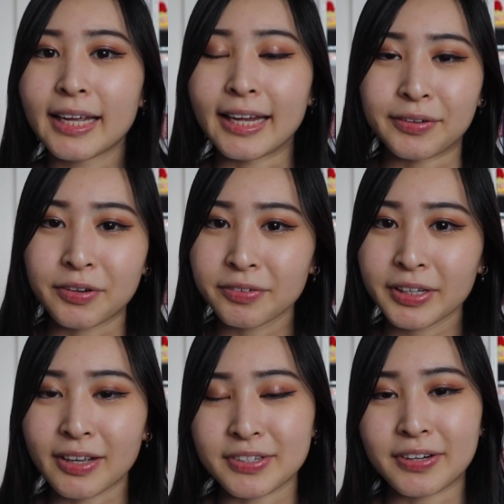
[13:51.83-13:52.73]
And
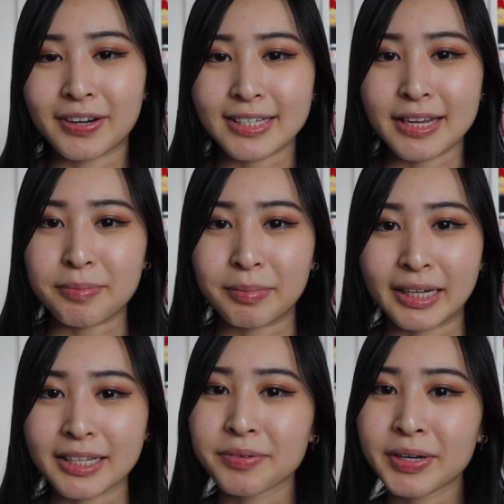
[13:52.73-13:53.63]
hopefully I'll see you guys in my
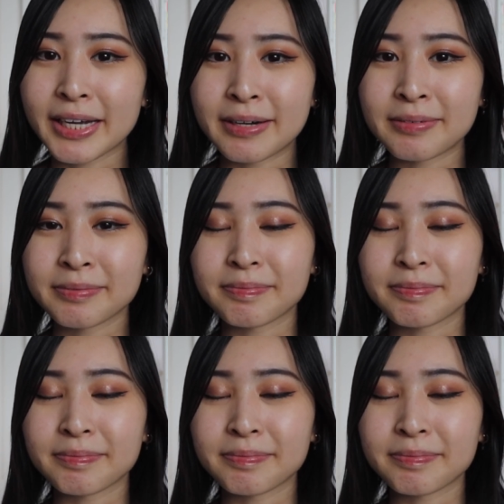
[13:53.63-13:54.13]
next video.